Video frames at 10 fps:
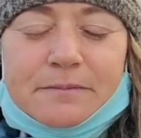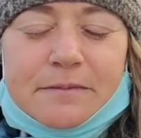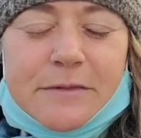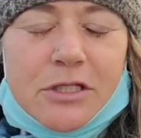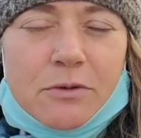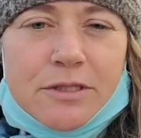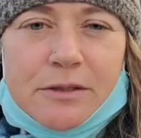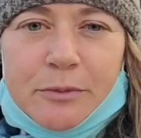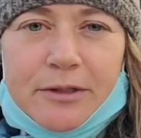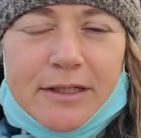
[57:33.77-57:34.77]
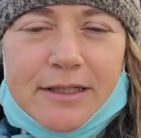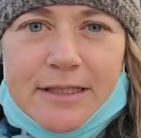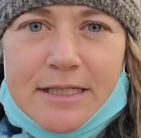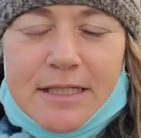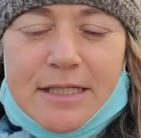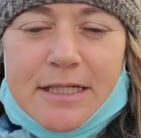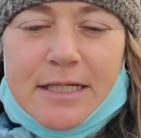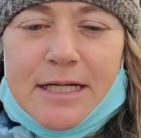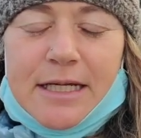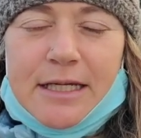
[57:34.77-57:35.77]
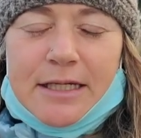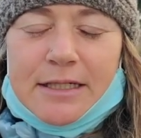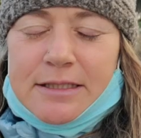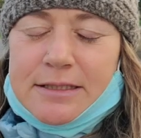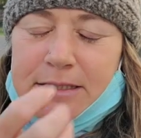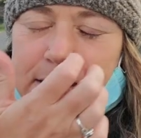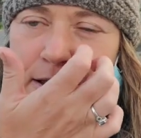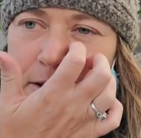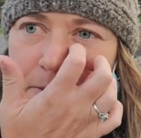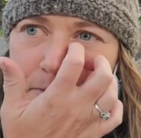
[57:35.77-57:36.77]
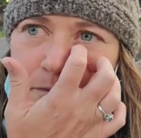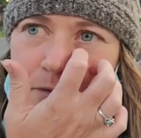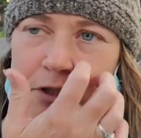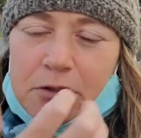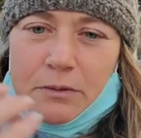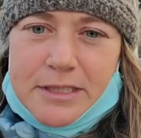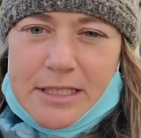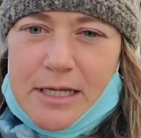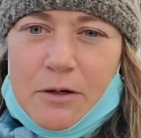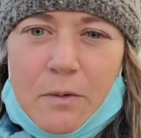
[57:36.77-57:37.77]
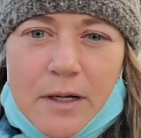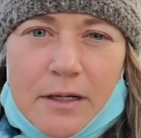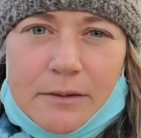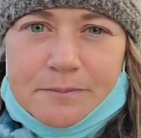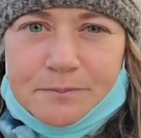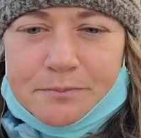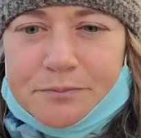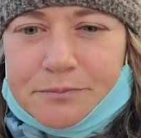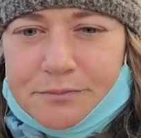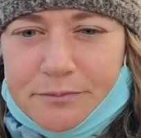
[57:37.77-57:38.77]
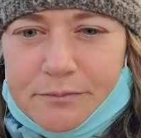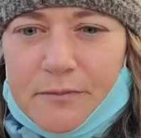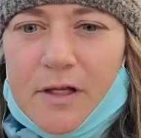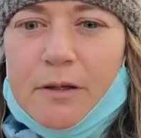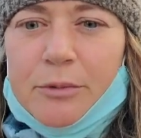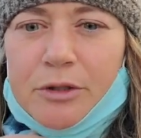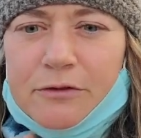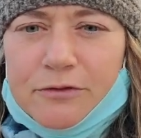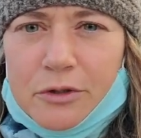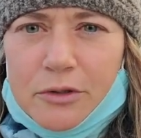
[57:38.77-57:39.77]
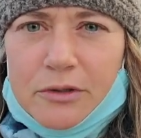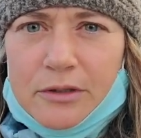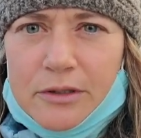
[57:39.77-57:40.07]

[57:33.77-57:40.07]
so deeply, and you know, was saying what a beautiful